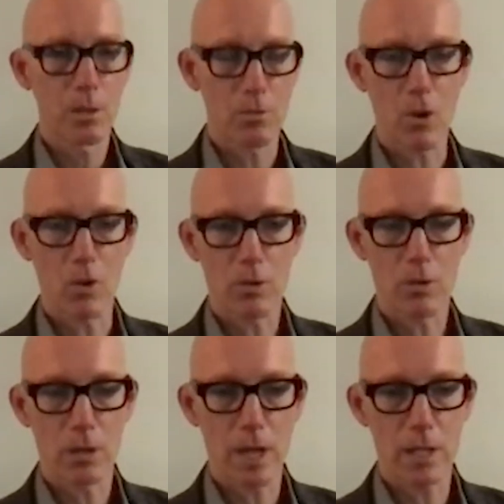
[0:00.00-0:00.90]
who wrote
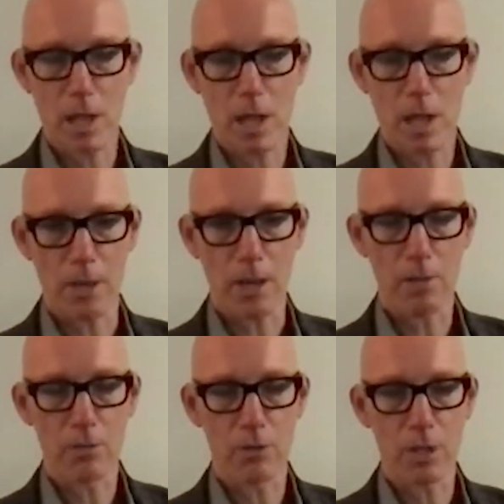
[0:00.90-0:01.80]
an essay
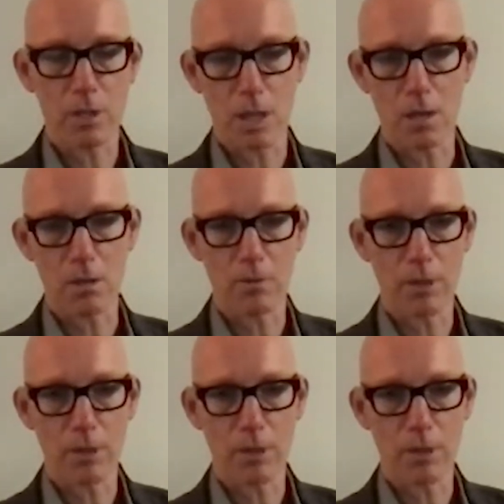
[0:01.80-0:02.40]
about genocide in